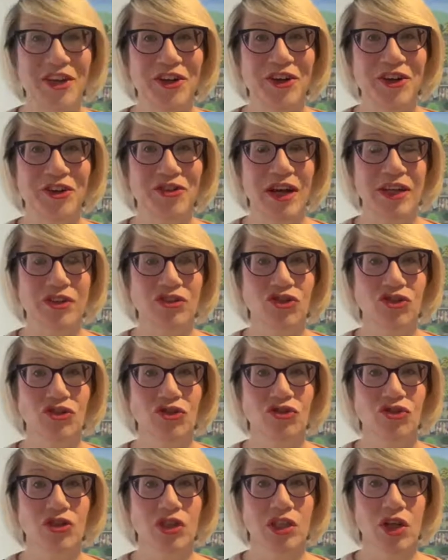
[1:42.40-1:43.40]

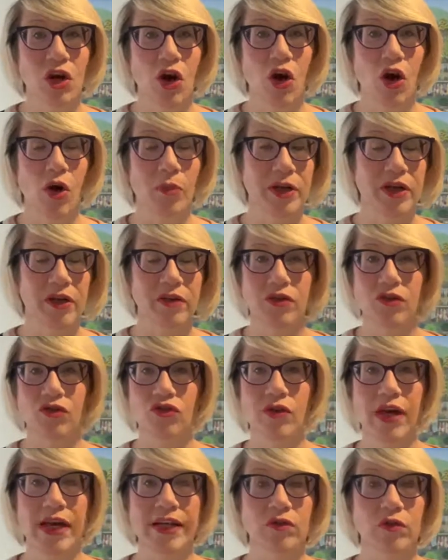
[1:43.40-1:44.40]
grandchildren, or because it's
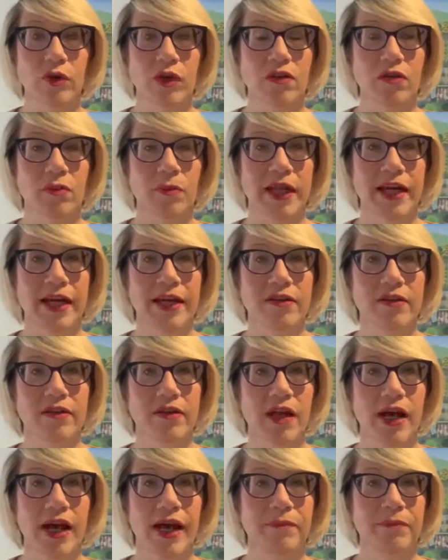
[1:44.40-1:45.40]
trying to explain
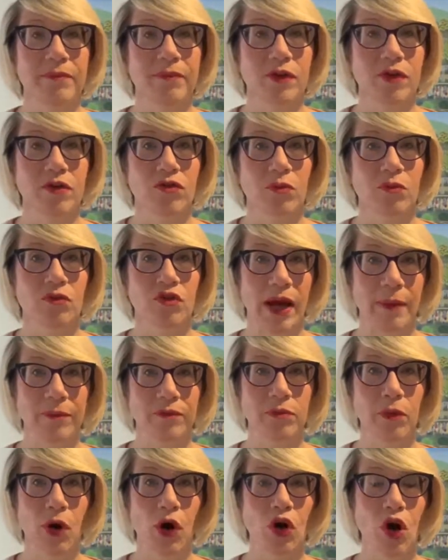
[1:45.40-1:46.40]
the sometimes
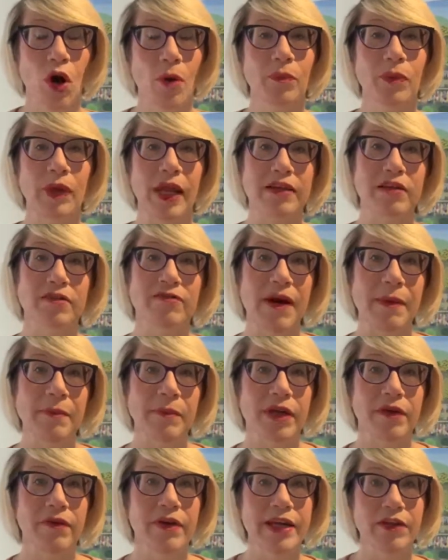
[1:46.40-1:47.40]
more complex
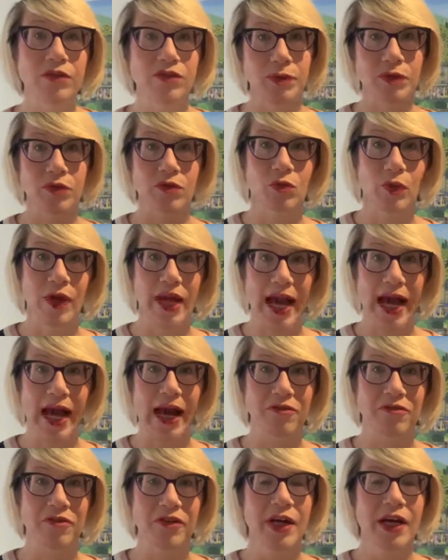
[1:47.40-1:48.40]
family arrangements we
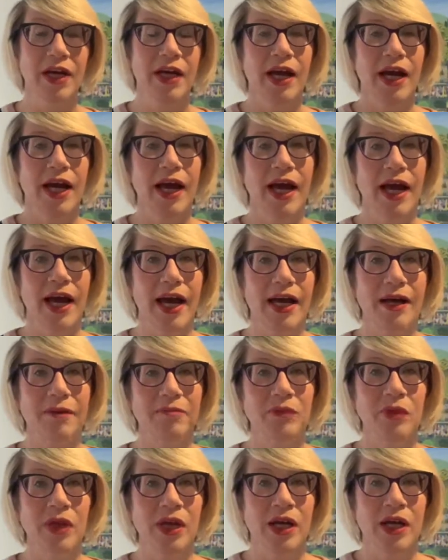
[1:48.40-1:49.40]
have,
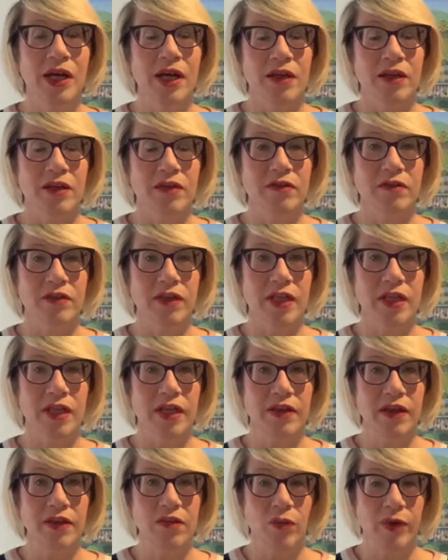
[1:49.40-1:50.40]
because certainly
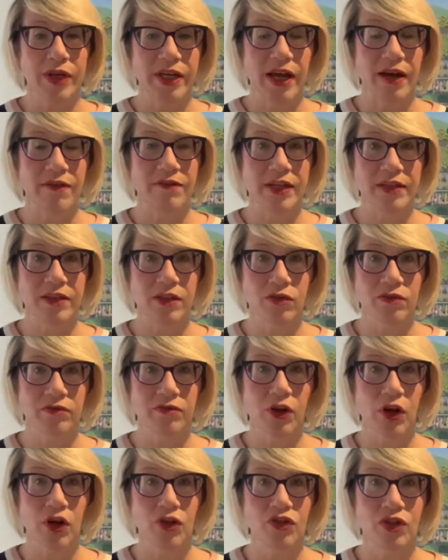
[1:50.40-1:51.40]
this week I've had an
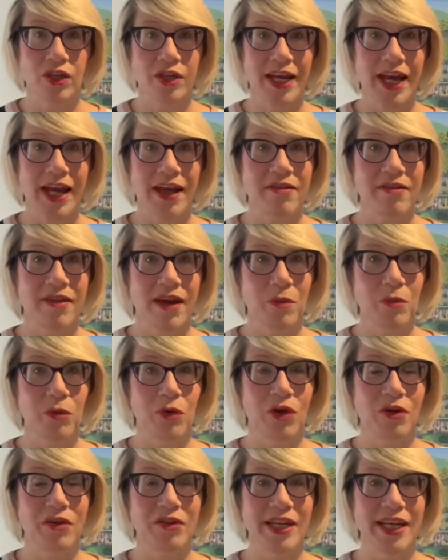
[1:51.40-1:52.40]
unfortunate death and we're
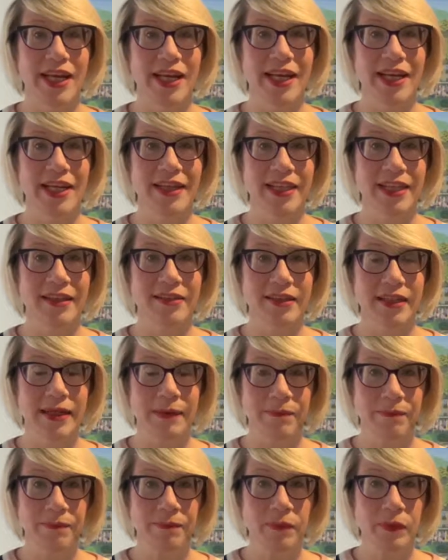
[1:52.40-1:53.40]
on DNA testing.
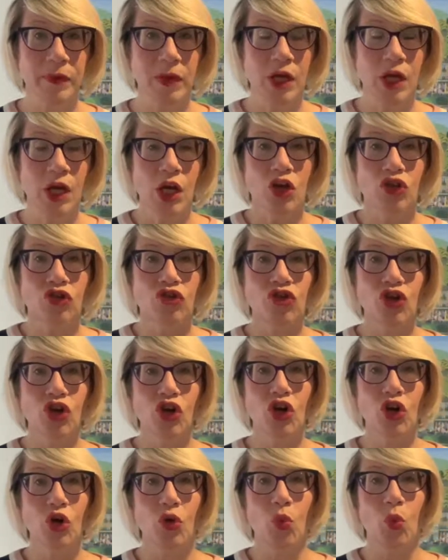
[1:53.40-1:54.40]

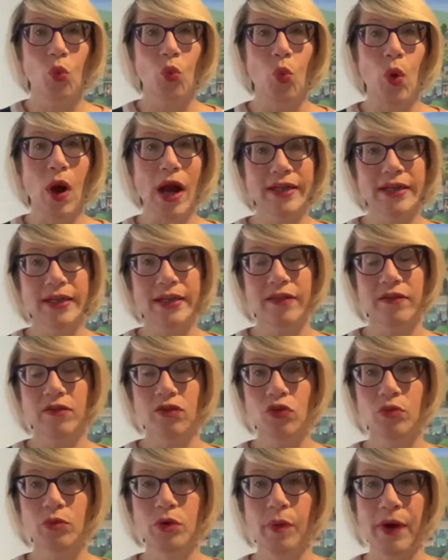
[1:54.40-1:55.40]
So why did this
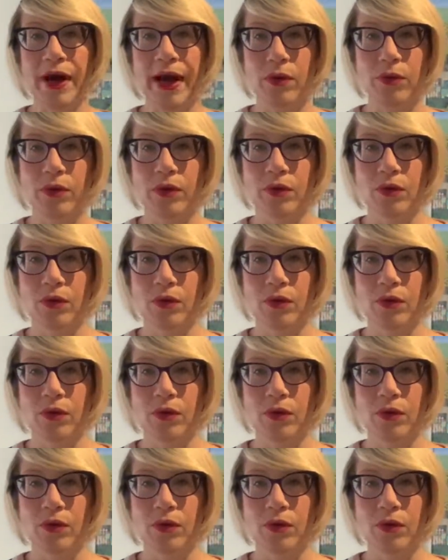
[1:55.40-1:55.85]
come about?